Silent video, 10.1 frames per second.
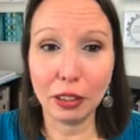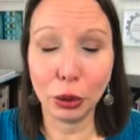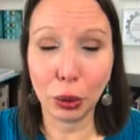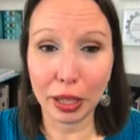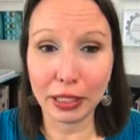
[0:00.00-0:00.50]

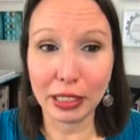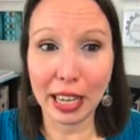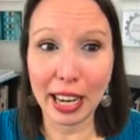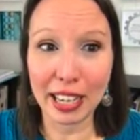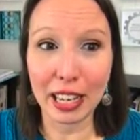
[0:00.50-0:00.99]
trust,
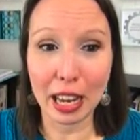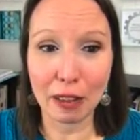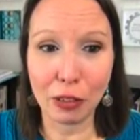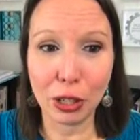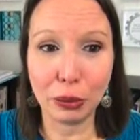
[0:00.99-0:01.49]
and
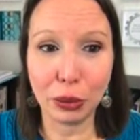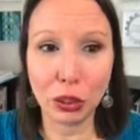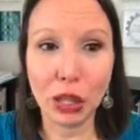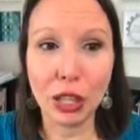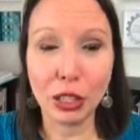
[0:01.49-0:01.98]
have
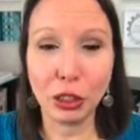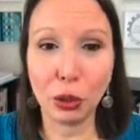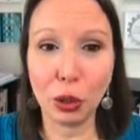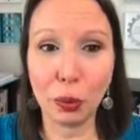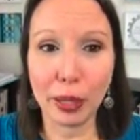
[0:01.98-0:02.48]
used.
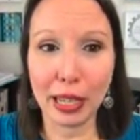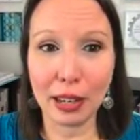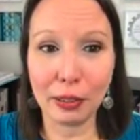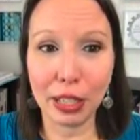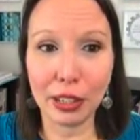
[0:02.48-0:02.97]
So going
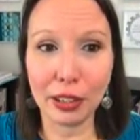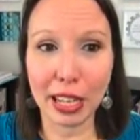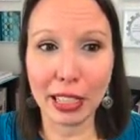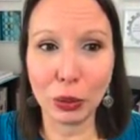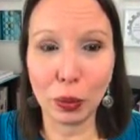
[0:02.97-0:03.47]
down here,
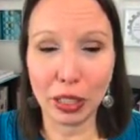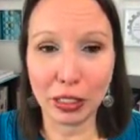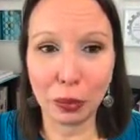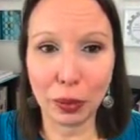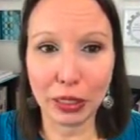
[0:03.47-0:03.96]
that's what
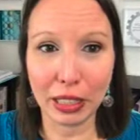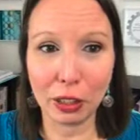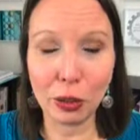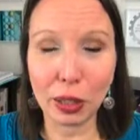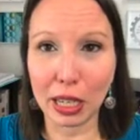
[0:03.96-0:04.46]
what's
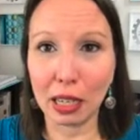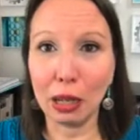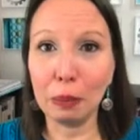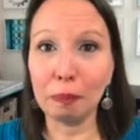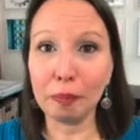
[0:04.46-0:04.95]
included.
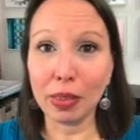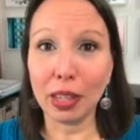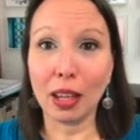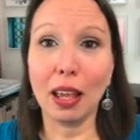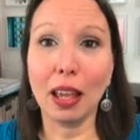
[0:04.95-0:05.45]

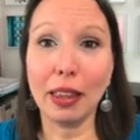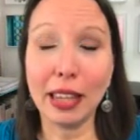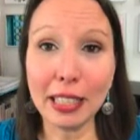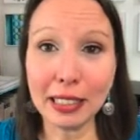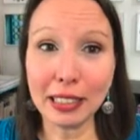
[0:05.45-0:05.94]

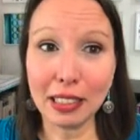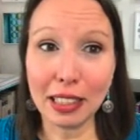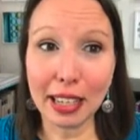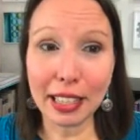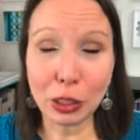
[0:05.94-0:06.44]
This
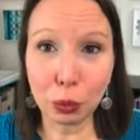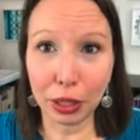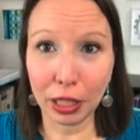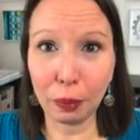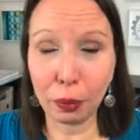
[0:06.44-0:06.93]
is
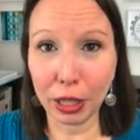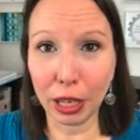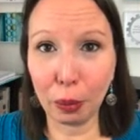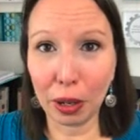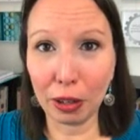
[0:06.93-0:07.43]
really
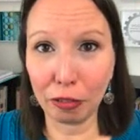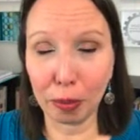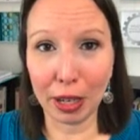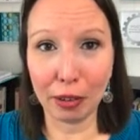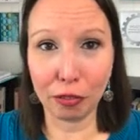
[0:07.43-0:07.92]
working well
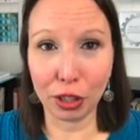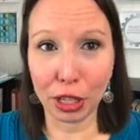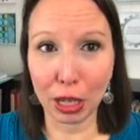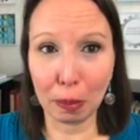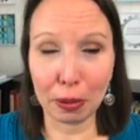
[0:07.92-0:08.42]
for me
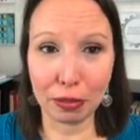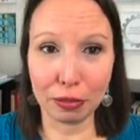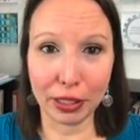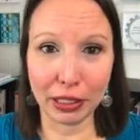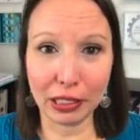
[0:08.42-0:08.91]
for a couple
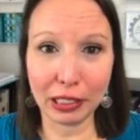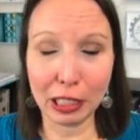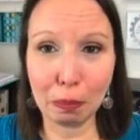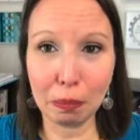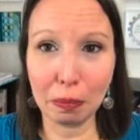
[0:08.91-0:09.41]
of
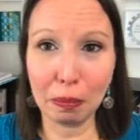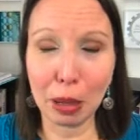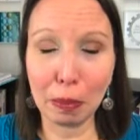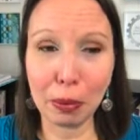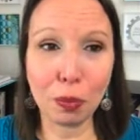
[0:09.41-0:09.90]
reasons. Number
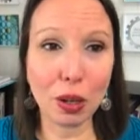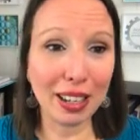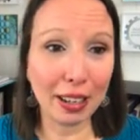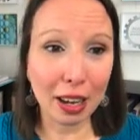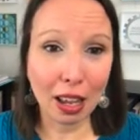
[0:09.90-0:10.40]
number
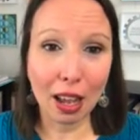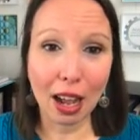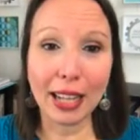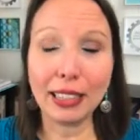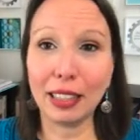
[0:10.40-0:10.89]
one,
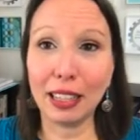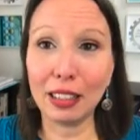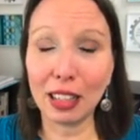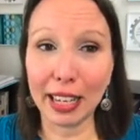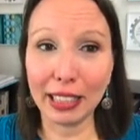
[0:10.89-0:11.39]
I
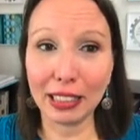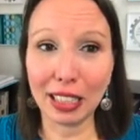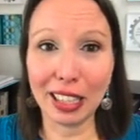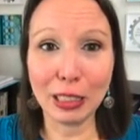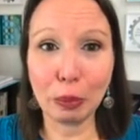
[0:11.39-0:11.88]
send
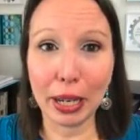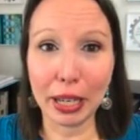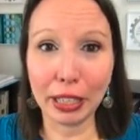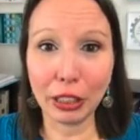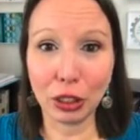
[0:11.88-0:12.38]
clients to this
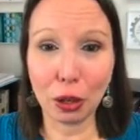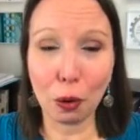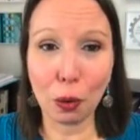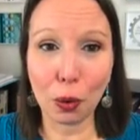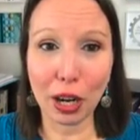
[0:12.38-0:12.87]
page
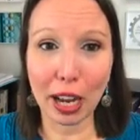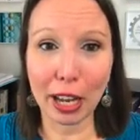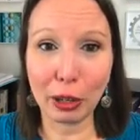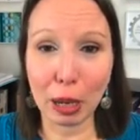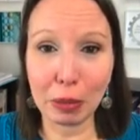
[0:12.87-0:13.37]
or
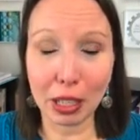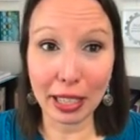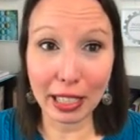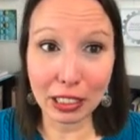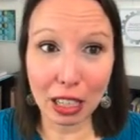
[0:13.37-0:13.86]
I grab the
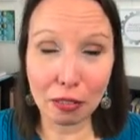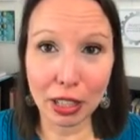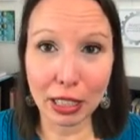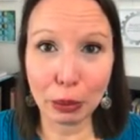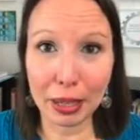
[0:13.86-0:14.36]
links off
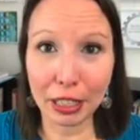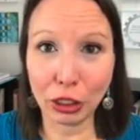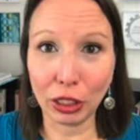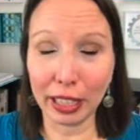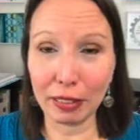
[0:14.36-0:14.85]
of this
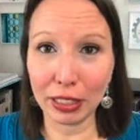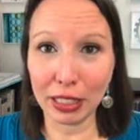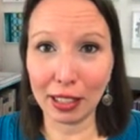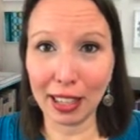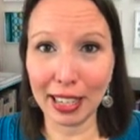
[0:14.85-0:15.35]
page and give it
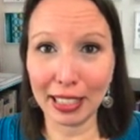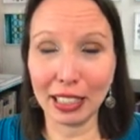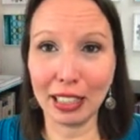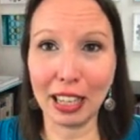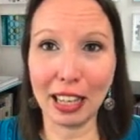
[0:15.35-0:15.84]
to
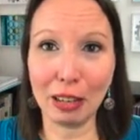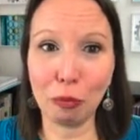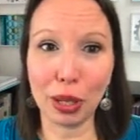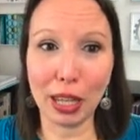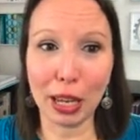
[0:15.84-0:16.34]
clients. And
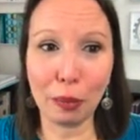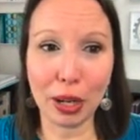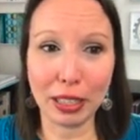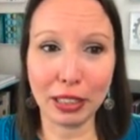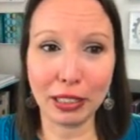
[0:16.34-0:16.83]
then when they
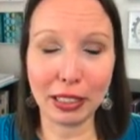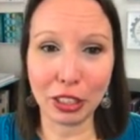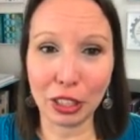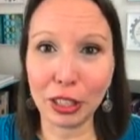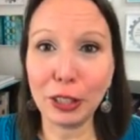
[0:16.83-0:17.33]
want to
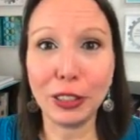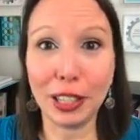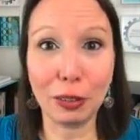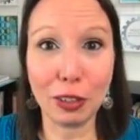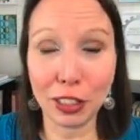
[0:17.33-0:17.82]
start
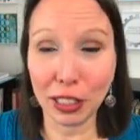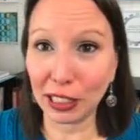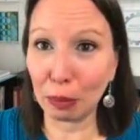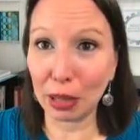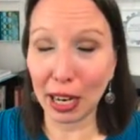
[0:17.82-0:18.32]
using a
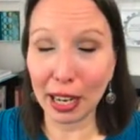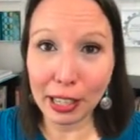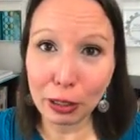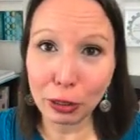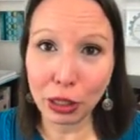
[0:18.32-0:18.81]
system that I
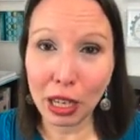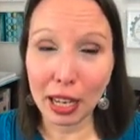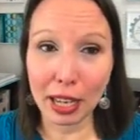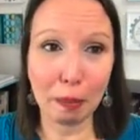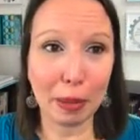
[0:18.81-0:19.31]
use,
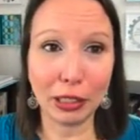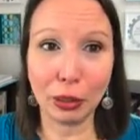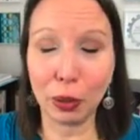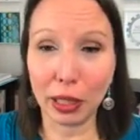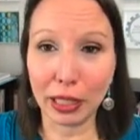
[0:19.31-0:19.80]
it
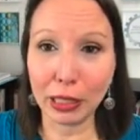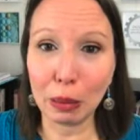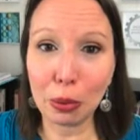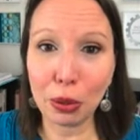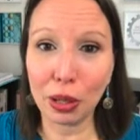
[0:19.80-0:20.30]
makes it really
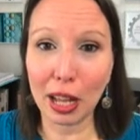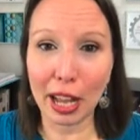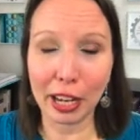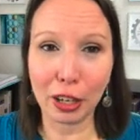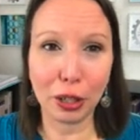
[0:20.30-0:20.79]
simple.
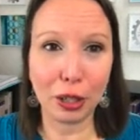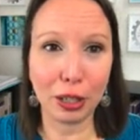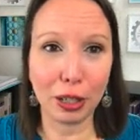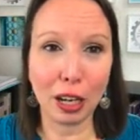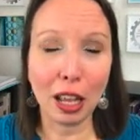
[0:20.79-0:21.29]
I
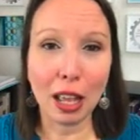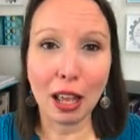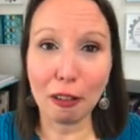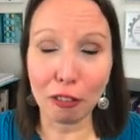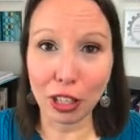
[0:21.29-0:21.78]
earn
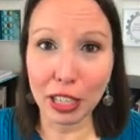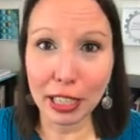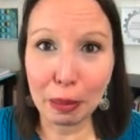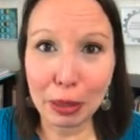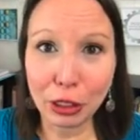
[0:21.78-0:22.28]

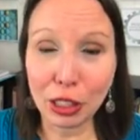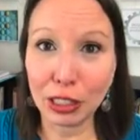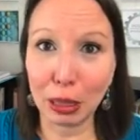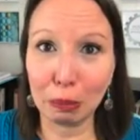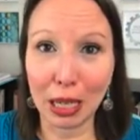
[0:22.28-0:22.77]
affiliate
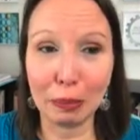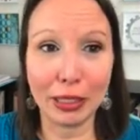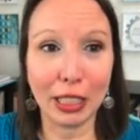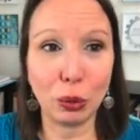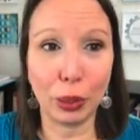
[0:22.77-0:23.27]
commission.
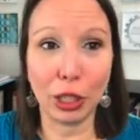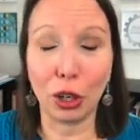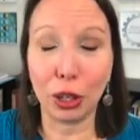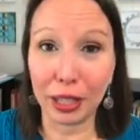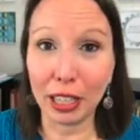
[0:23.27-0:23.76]
Sometimes that's
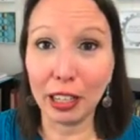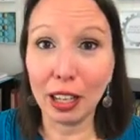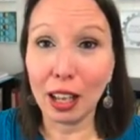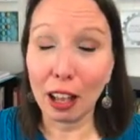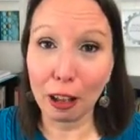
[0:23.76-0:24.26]

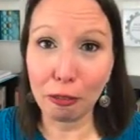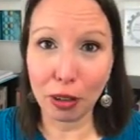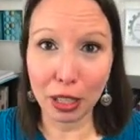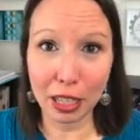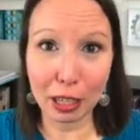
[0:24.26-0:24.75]
recurring
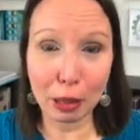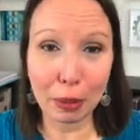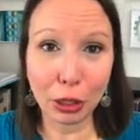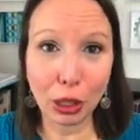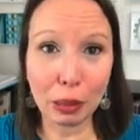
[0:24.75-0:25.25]
affiliate
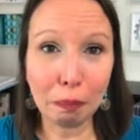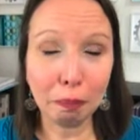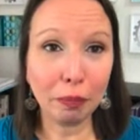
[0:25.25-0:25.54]
commission.